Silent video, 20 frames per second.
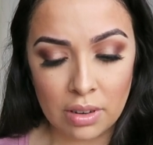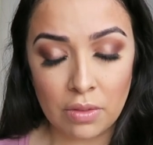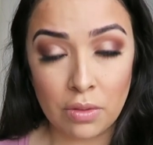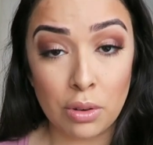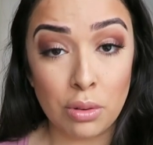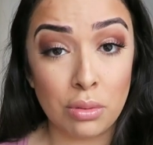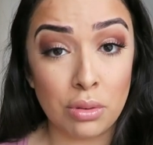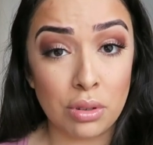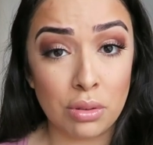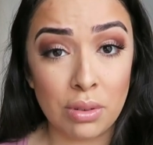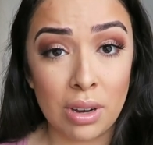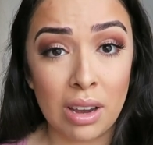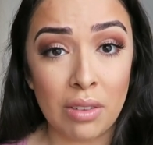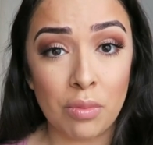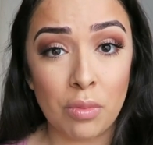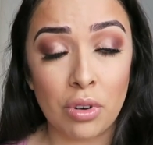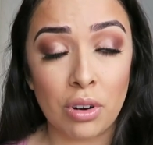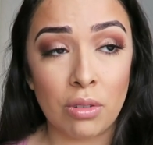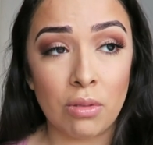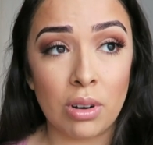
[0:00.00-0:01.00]
If you do have
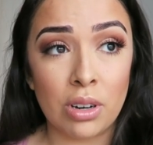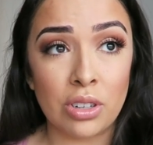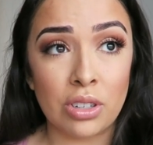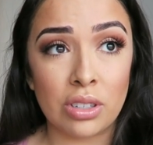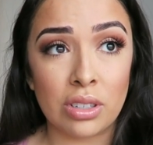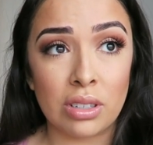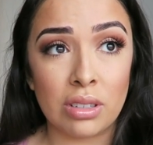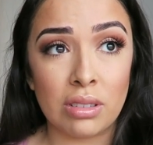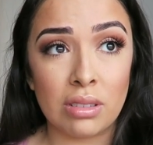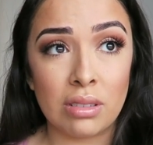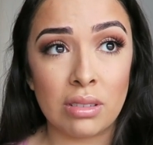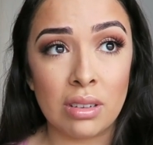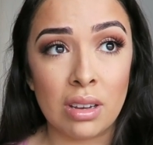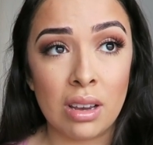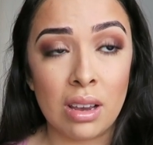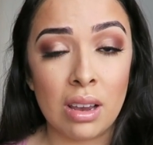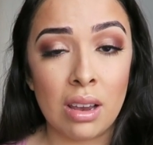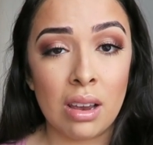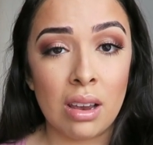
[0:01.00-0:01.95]
more questions,